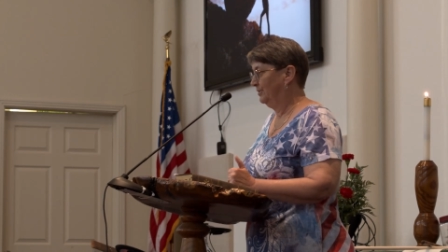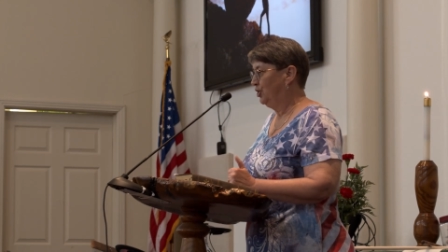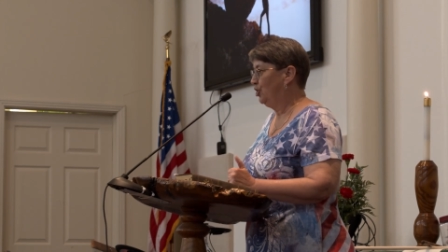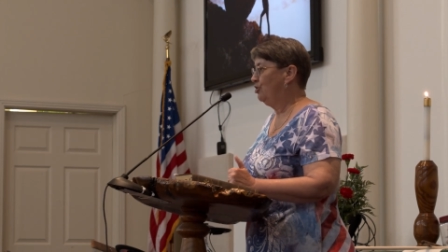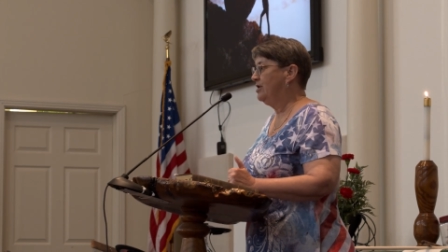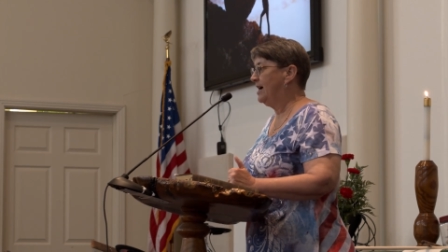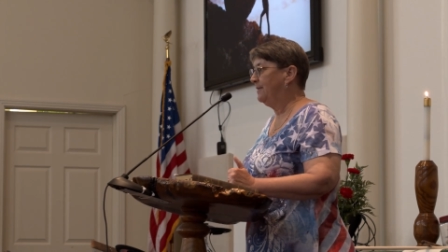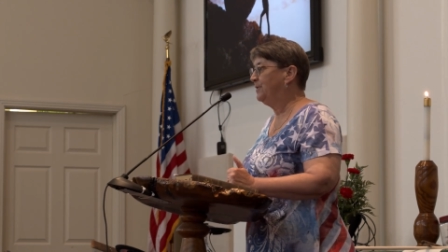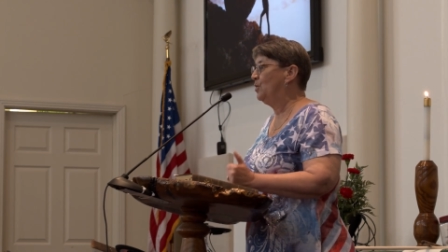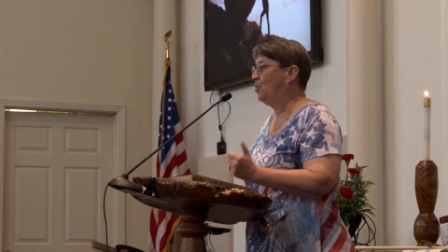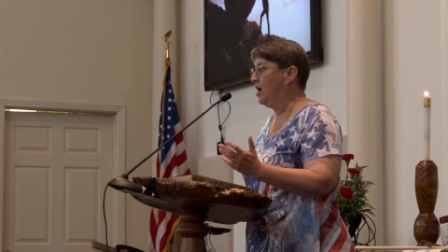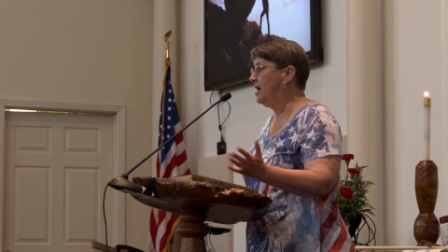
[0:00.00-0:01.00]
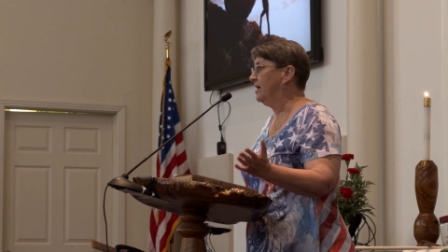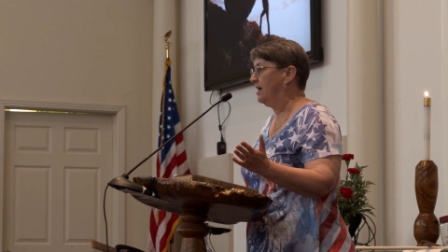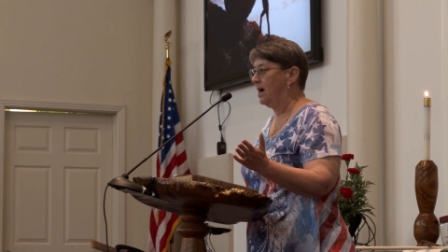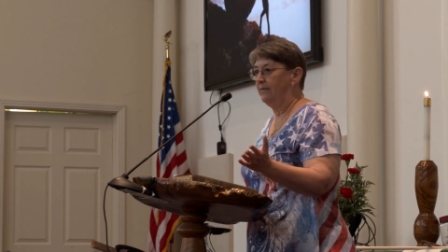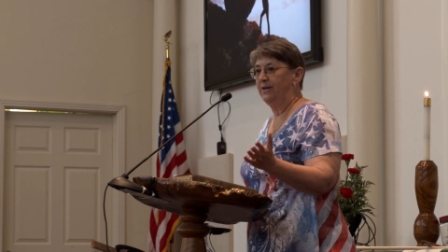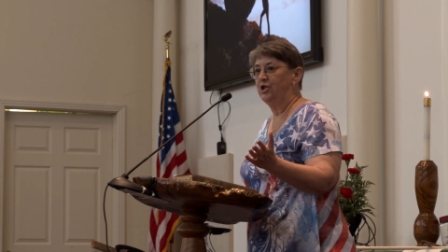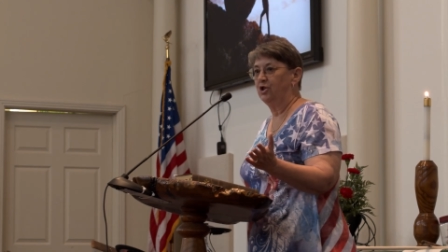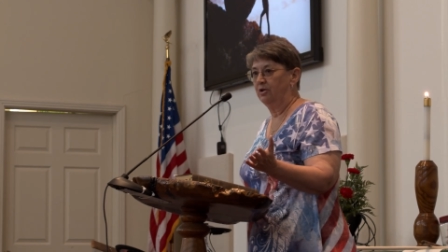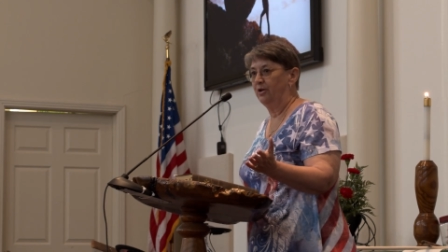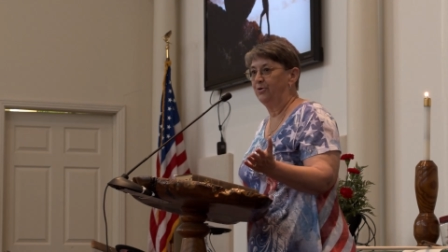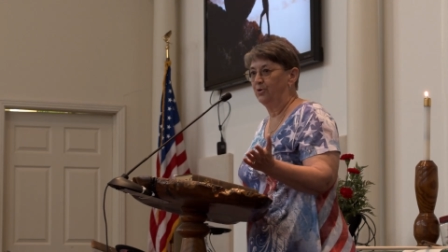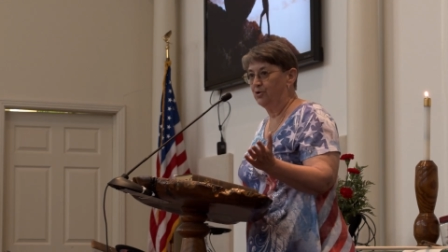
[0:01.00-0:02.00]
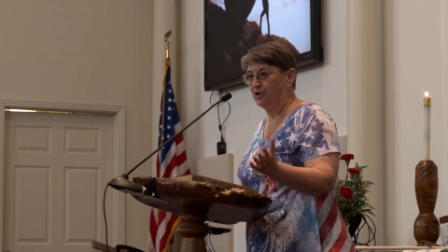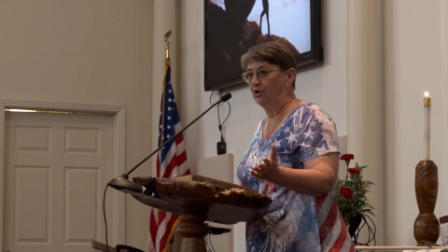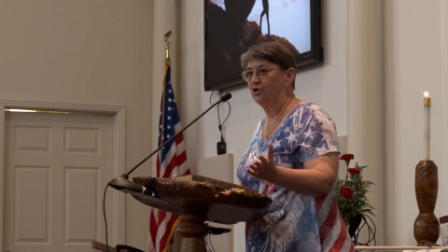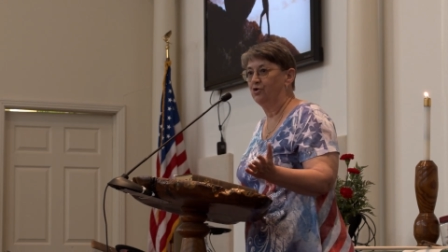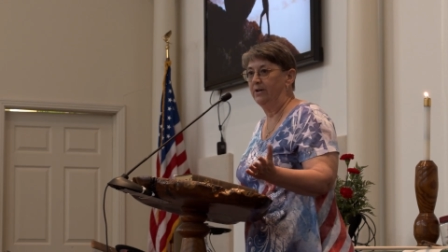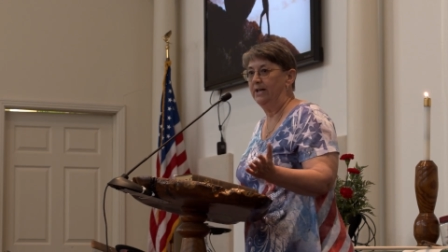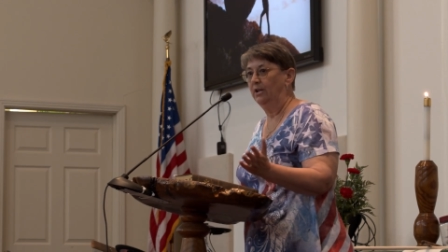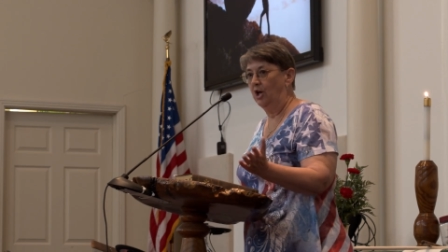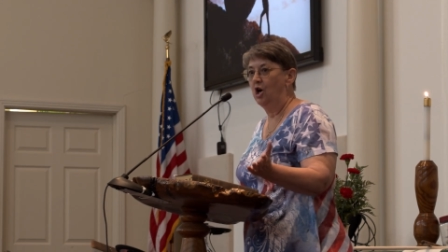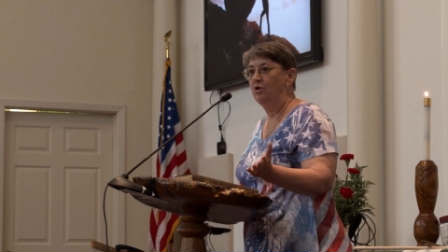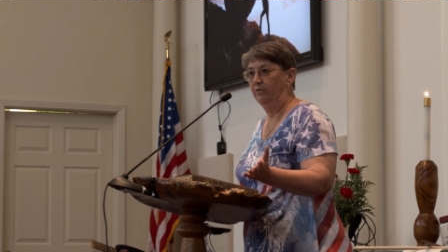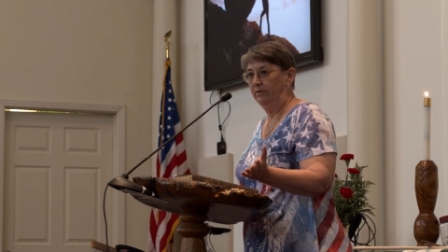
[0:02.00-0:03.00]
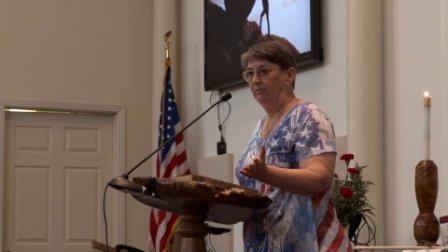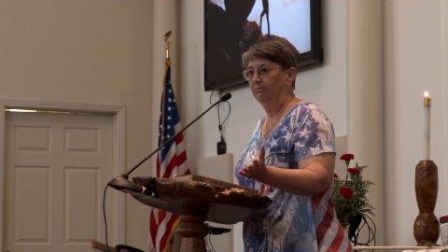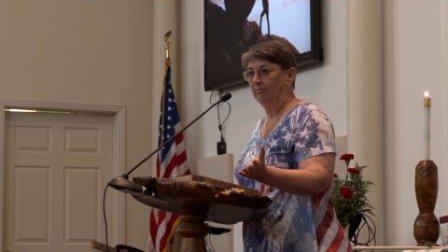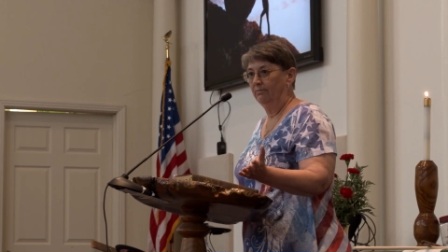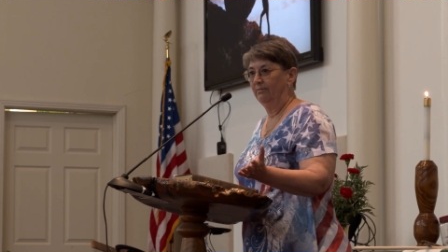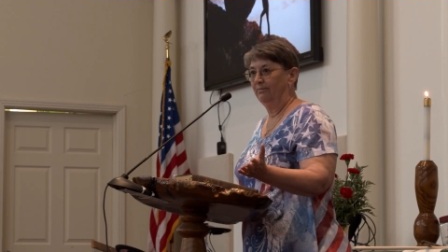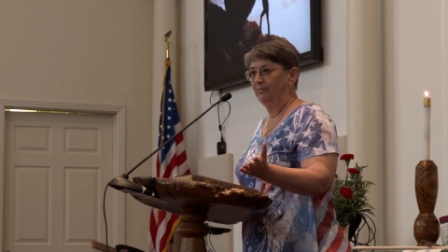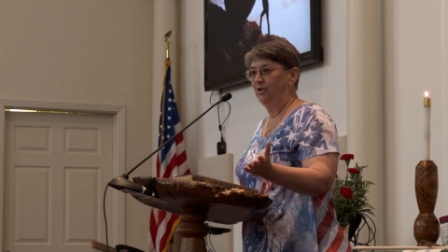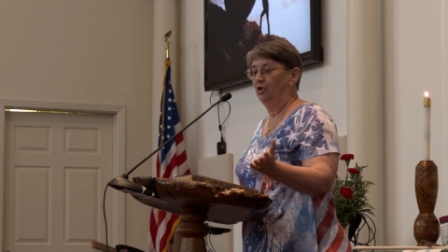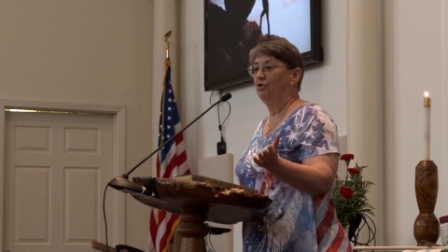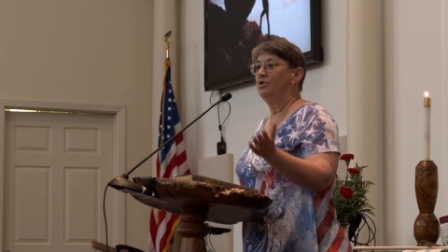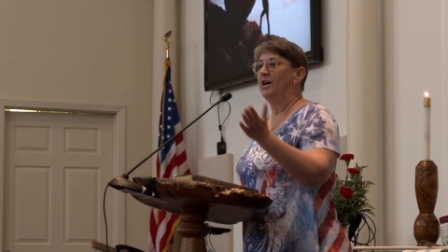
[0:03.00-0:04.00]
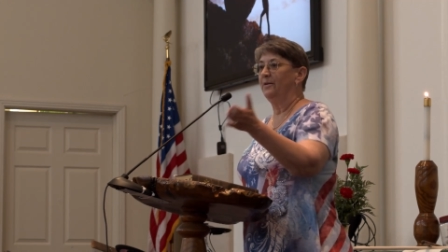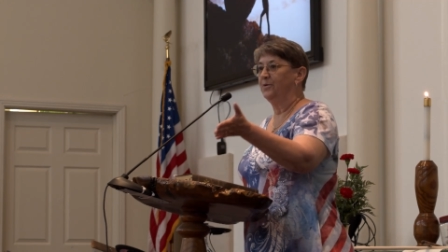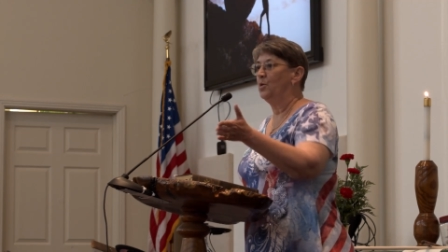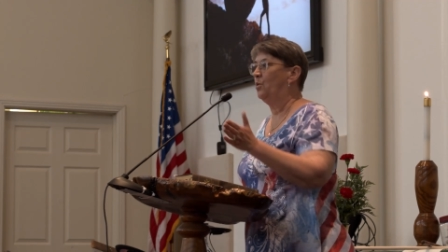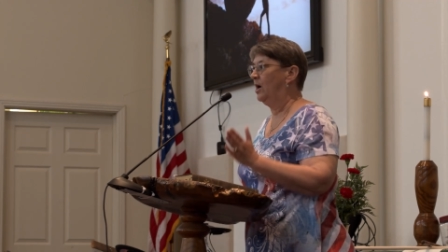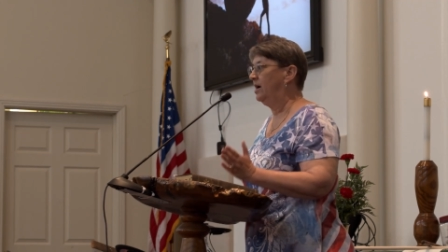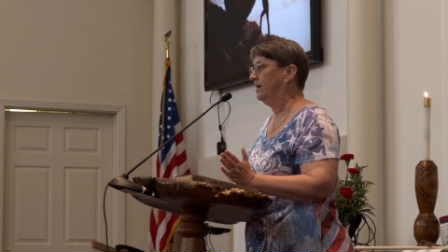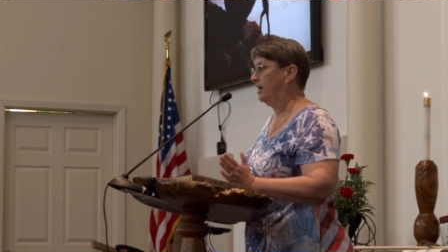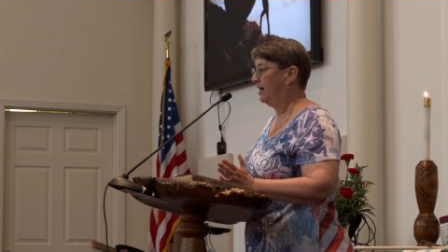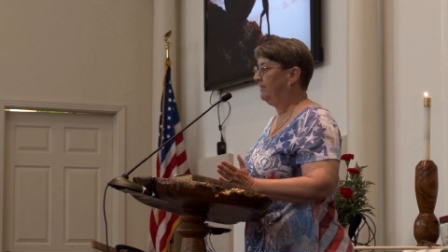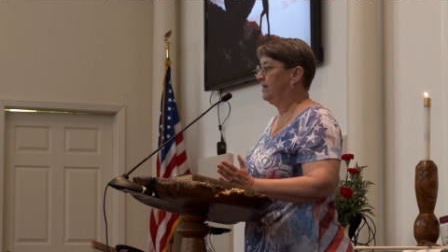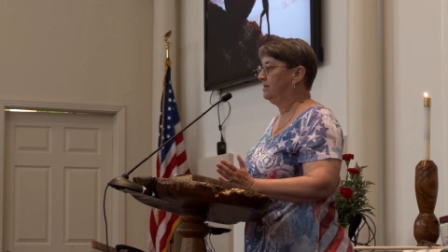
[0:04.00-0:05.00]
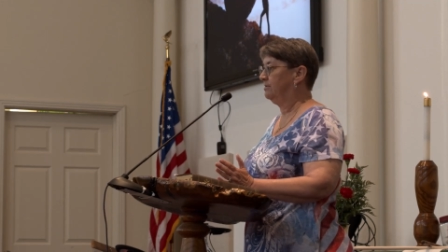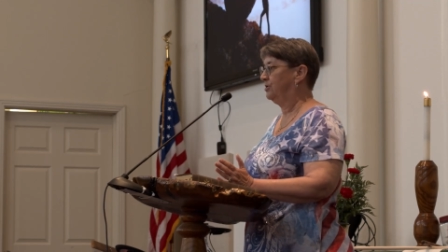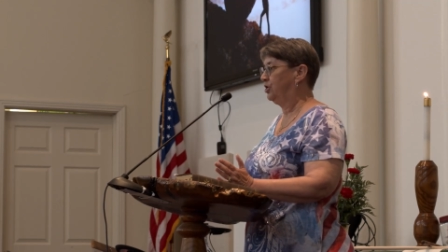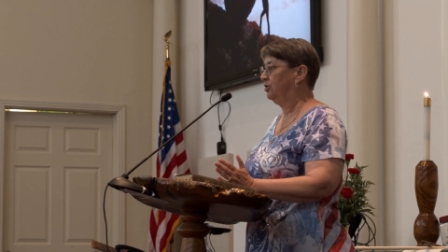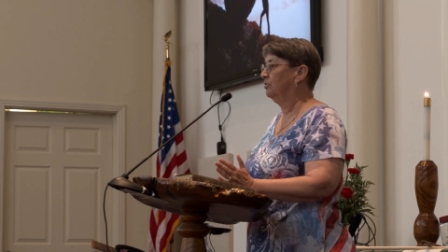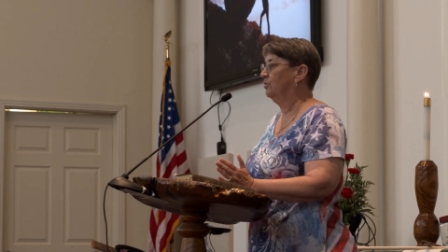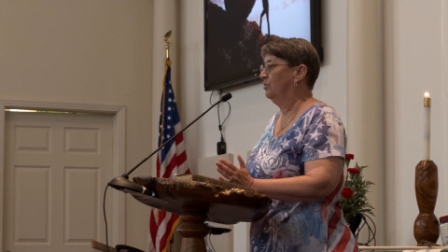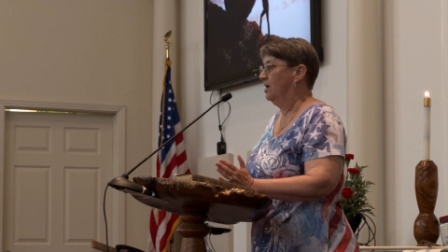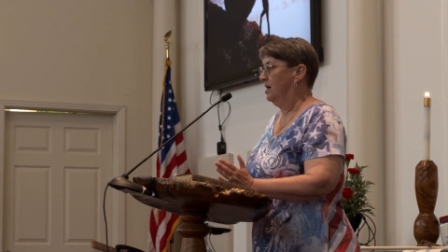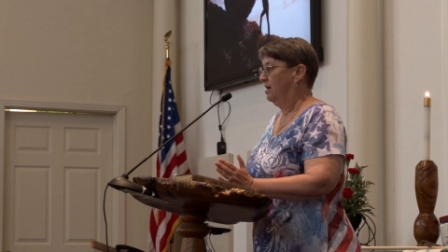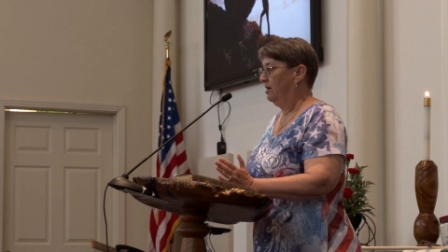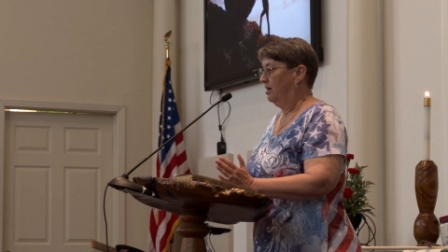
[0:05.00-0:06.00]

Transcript: You're not the one having to go through surgery alone. You're not the one having to